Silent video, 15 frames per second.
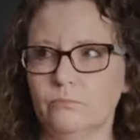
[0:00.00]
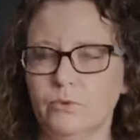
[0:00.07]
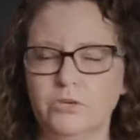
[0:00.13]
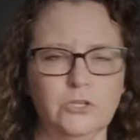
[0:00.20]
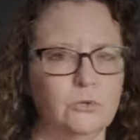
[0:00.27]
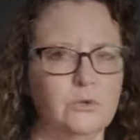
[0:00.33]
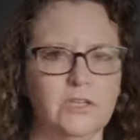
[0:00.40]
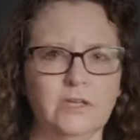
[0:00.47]

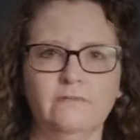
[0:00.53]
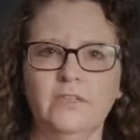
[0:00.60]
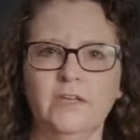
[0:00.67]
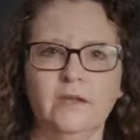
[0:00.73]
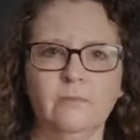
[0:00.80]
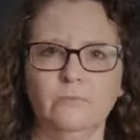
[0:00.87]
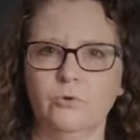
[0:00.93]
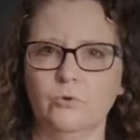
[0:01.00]
when you give
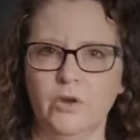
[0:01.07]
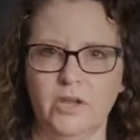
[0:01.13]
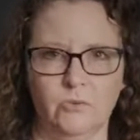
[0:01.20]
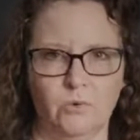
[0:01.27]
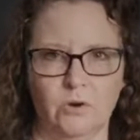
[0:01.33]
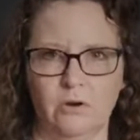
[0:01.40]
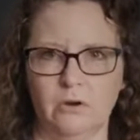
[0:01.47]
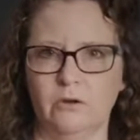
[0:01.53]
them
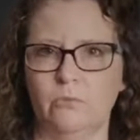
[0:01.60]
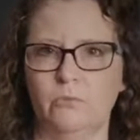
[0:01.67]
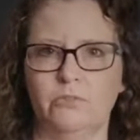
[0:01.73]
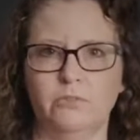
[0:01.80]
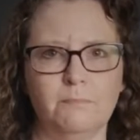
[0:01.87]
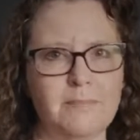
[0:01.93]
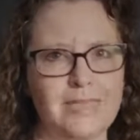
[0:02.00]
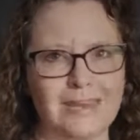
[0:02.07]
great work
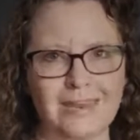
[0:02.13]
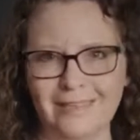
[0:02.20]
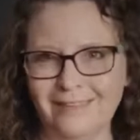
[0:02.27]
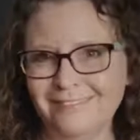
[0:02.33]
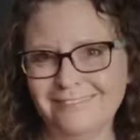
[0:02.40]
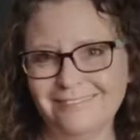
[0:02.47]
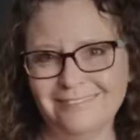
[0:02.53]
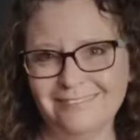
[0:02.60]
with
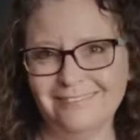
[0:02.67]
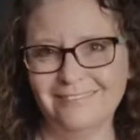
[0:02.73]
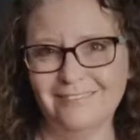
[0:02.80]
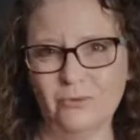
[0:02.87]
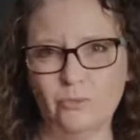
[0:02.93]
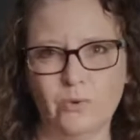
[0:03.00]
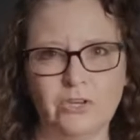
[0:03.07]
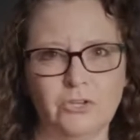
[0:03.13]
meaning,
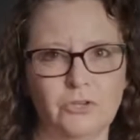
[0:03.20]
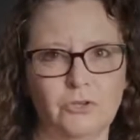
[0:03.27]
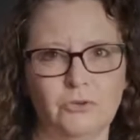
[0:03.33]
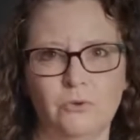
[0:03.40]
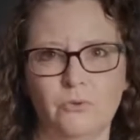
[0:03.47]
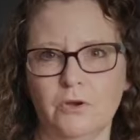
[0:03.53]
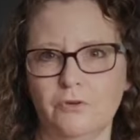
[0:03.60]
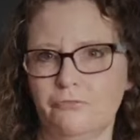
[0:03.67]
when
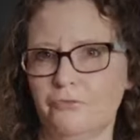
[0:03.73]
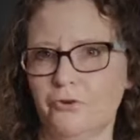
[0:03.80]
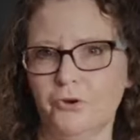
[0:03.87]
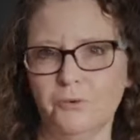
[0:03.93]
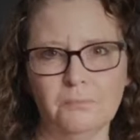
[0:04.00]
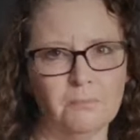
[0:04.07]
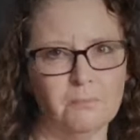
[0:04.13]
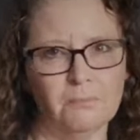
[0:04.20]
you
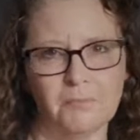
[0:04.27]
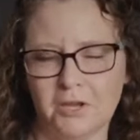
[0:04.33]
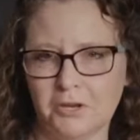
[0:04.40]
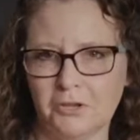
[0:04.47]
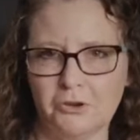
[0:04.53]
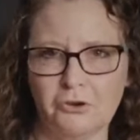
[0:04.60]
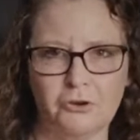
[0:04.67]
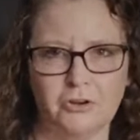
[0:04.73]
affirm
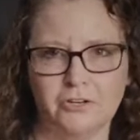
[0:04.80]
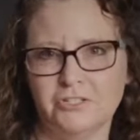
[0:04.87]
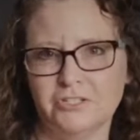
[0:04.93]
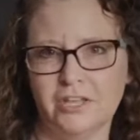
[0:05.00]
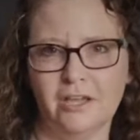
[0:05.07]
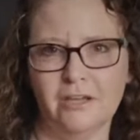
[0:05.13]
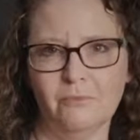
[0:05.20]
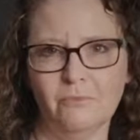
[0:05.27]
and encourage
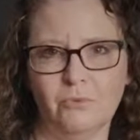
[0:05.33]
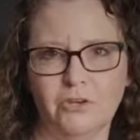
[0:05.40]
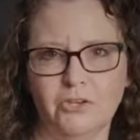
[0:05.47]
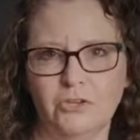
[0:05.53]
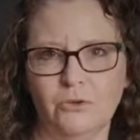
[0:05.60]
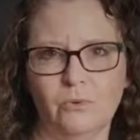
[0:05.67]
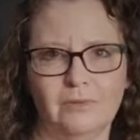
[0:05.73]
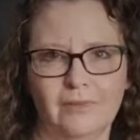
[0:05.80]
them, when
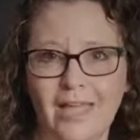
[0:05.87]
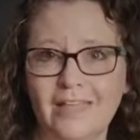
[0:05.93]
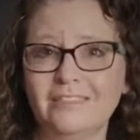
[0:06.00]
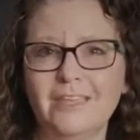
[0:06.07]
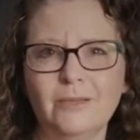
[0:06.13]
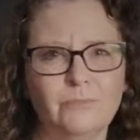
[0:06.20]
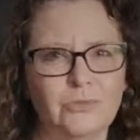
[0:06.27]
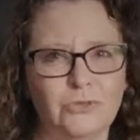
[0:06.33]
you let
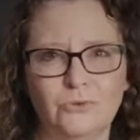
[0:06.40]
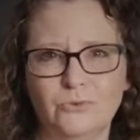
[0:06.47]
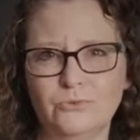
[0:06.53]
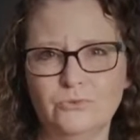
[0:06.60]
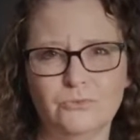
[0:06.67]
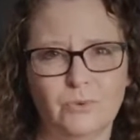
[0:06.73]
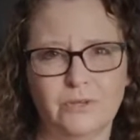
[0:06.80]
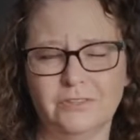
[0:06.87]
them
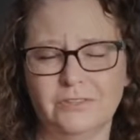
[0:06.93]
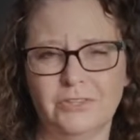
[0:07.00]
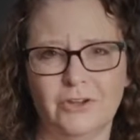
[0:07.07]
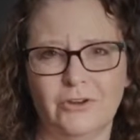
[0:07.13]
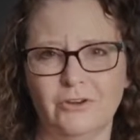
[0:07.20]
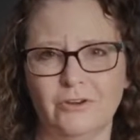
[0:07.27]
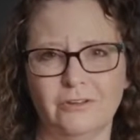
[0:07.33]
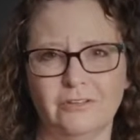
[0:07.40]
use what
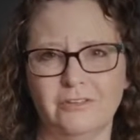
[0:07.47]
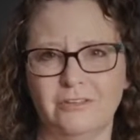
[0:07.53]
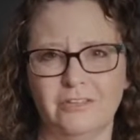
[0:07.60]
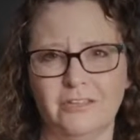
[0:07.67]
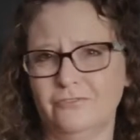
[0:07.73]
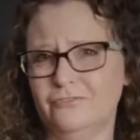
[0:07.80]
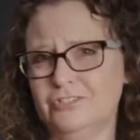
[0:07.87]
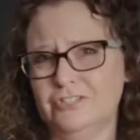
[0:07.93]
they're
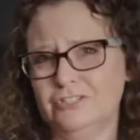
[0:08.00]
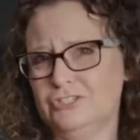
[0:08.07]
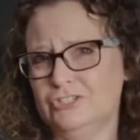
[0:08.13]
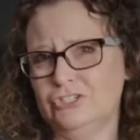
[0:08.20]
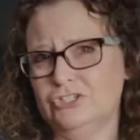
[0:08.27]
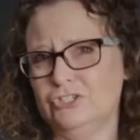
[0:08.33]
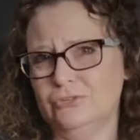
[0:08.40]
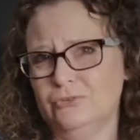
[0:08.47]
gifted
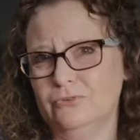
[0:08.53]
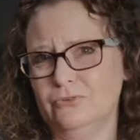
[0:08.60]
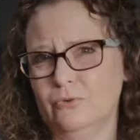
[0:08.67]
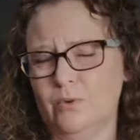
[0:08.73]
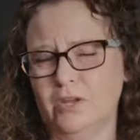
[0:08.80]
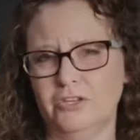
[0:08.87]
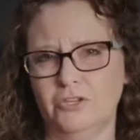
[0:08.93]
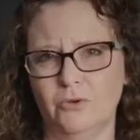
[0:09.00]
to do,
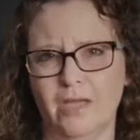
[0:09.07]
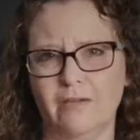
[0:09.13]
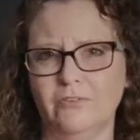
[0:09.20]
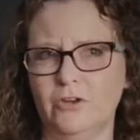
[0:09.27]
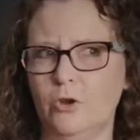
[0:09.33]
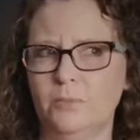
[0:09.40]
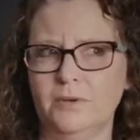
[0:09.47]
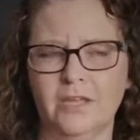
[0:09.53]
when you have
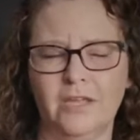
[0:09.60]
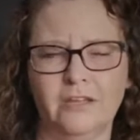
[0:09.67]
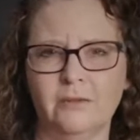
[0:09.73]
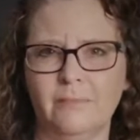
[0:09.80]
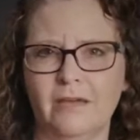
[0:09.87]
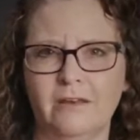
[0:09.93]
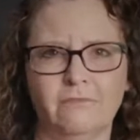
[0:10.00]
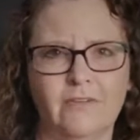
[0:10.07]
an open hand
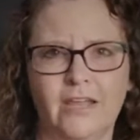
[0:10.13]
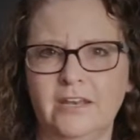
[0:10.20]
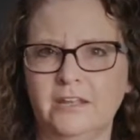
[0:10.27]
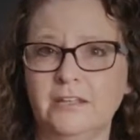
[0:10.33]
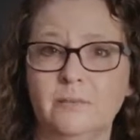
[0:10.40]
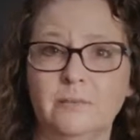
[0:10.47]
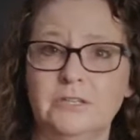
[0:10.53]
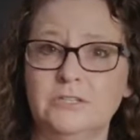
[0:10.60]
about
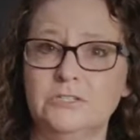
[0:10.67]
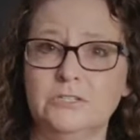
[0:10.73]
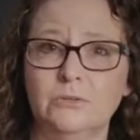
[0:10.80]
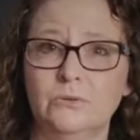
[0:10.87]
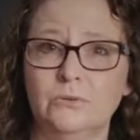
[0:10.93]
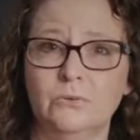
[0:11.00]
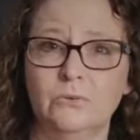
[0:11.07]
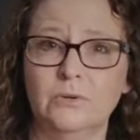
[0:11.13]
inviting them
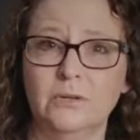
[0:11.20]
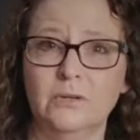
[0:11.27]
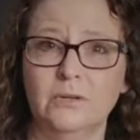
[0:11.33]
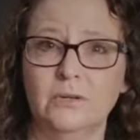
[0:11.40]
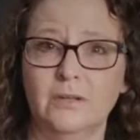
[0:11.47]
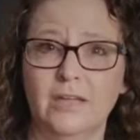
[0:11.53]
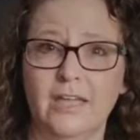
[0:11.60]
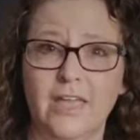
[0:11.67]
into
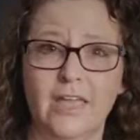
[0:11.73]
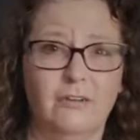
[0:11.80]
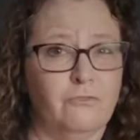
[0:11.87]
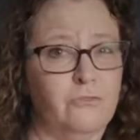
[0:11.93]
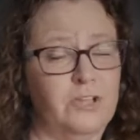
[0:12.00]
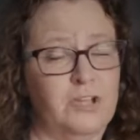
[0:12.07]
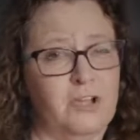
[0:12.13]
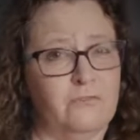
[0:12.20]

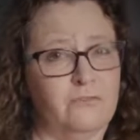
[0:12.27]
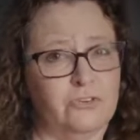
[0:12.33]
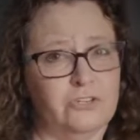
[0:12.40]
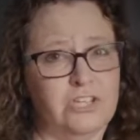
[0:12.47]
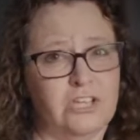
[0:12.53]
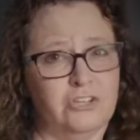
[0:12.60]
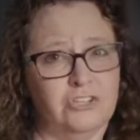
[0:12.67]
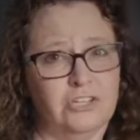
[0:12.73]
every
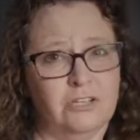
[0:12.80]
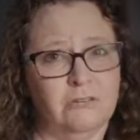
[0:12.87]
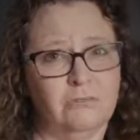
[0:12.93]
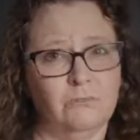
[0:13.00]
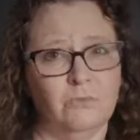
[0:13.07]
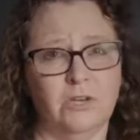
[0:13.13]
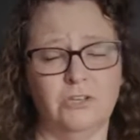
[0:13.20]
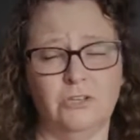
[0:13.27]

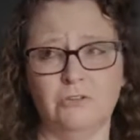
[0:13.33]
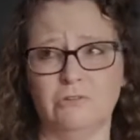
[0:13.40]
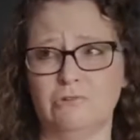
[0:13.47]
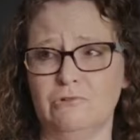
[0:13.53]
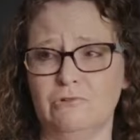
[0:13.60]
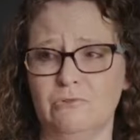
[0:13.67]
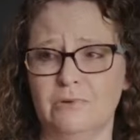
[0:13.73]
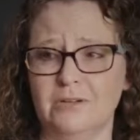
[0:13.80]
conversation, when
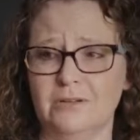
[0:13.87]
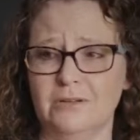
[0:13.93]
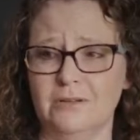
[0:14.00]
you